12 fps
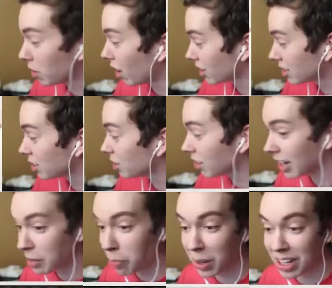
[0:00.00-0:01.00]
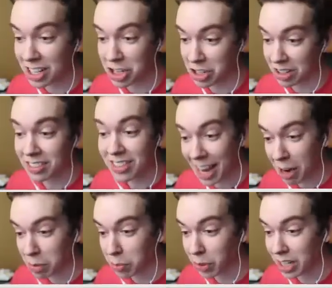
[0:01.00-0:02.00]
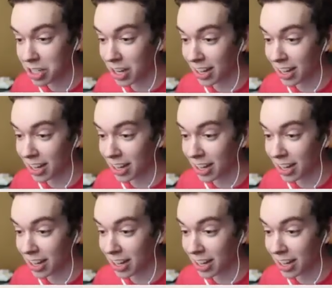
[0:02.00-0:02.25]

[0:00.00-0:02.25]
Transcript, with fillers: a nice little like British, a terrible British